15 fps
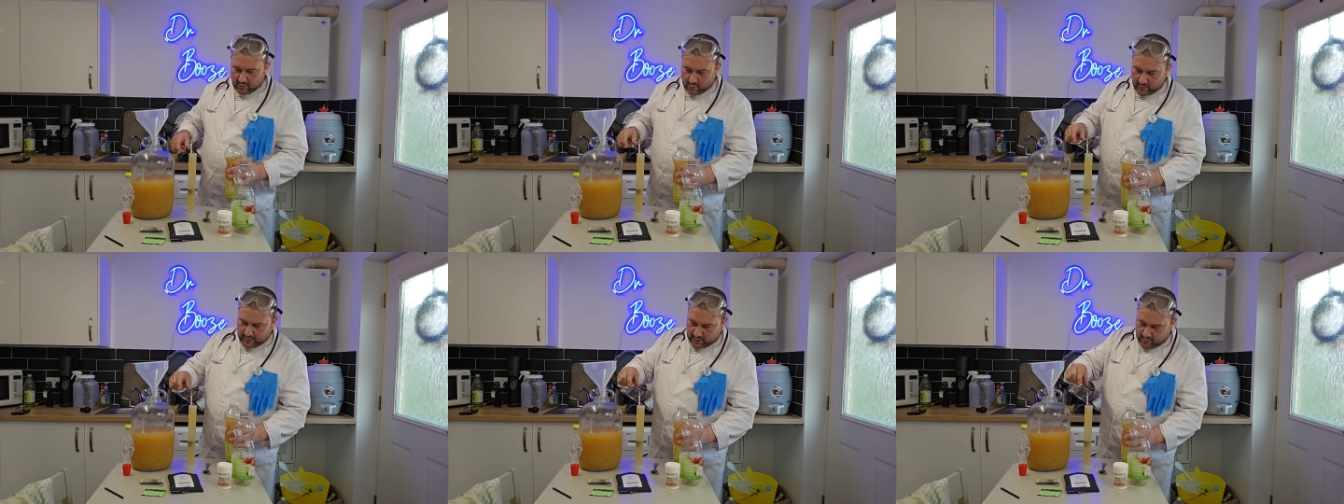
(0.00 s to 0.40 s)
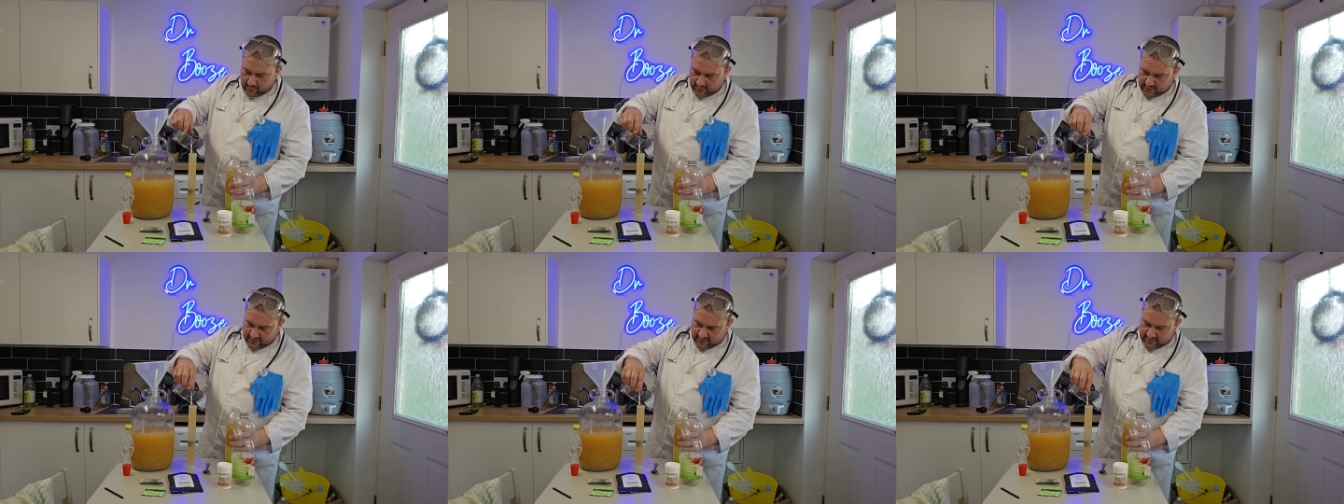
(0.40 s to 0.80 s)
we're
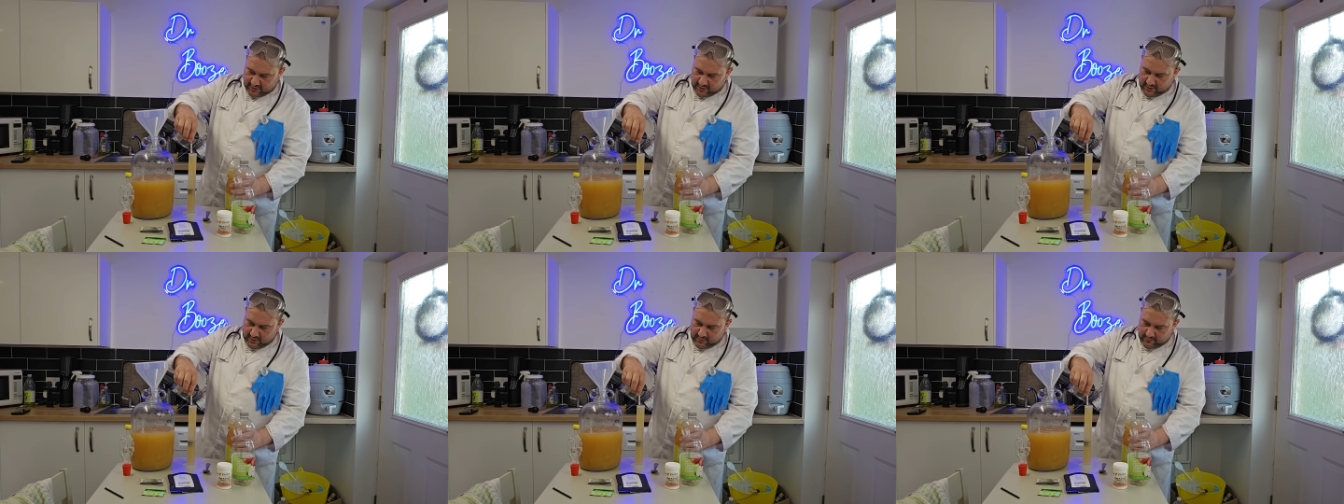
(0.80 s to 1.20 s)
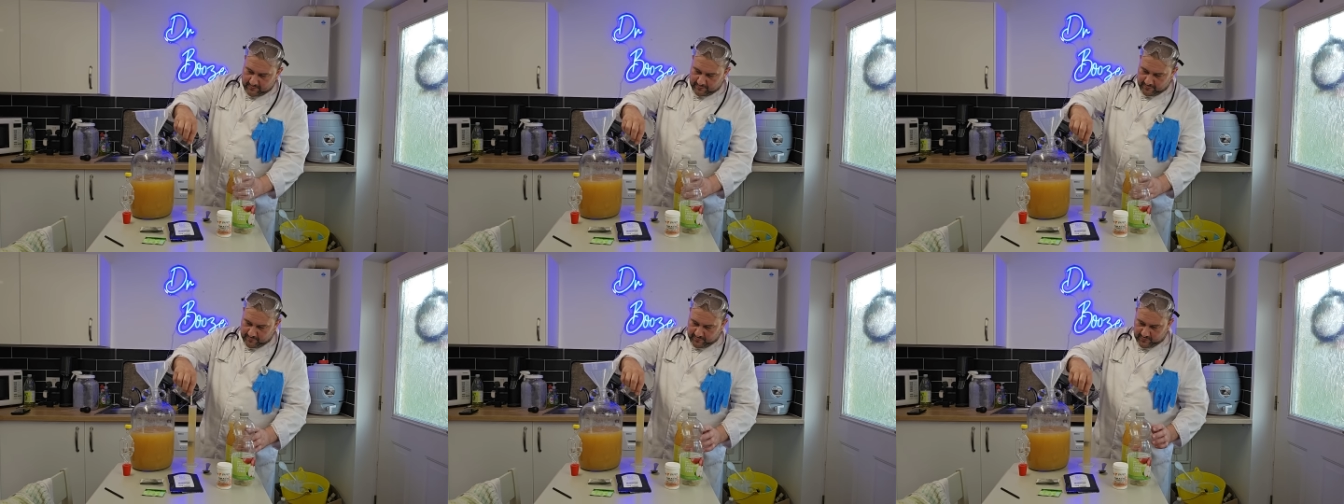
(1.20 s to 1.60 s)
going to see
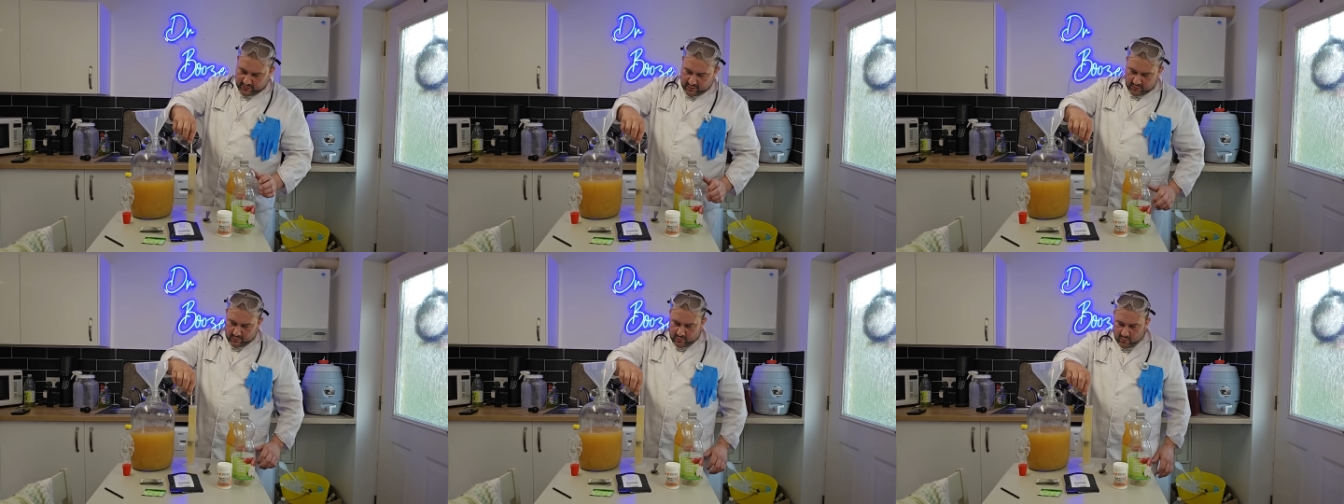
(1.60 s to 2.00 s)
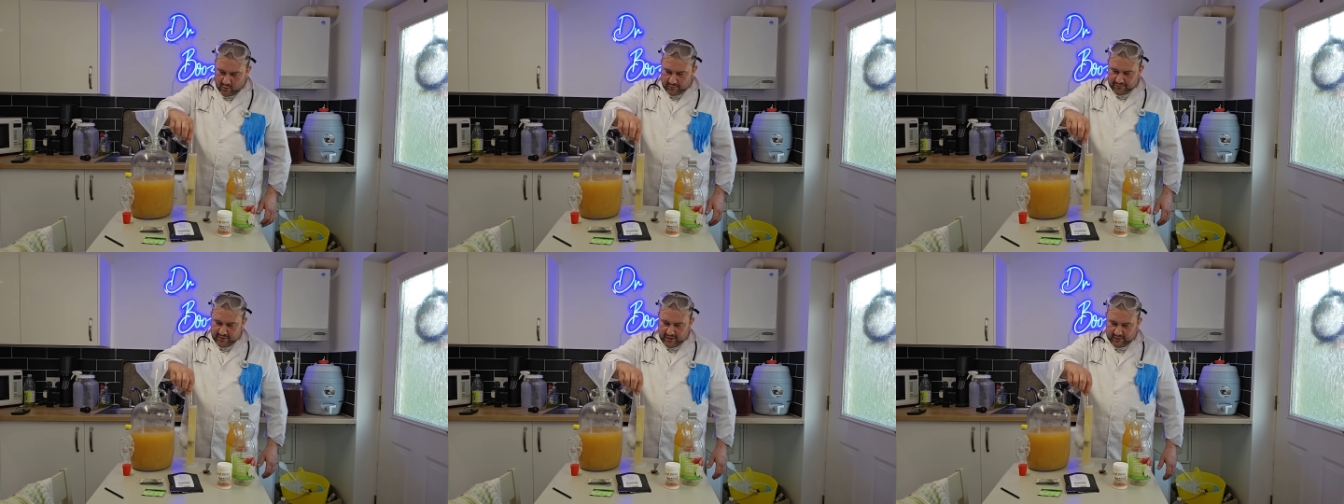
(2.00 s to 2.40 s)

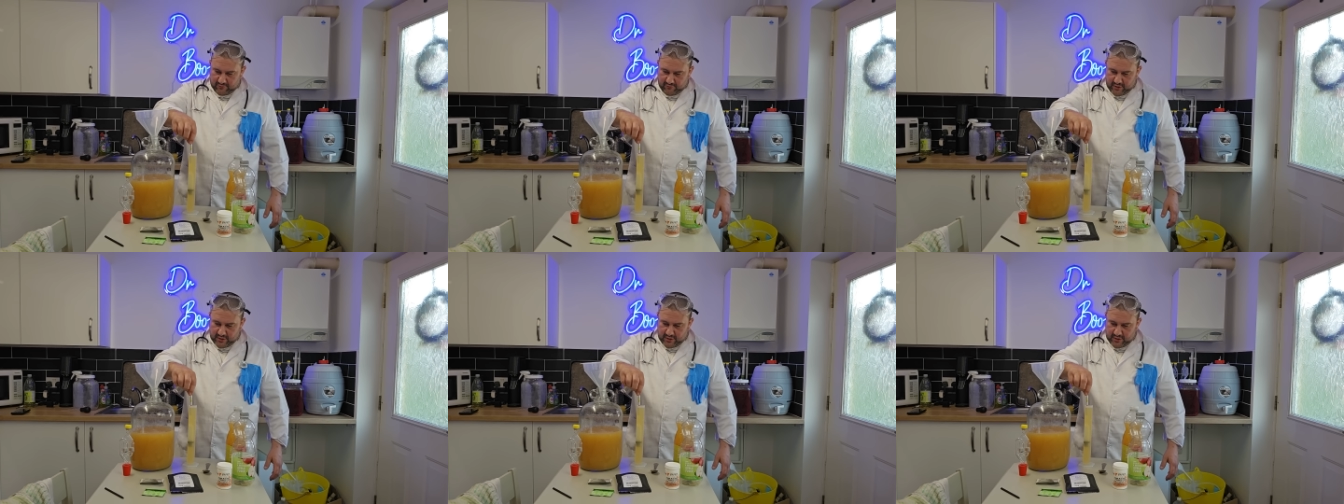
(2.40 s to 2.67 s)
what that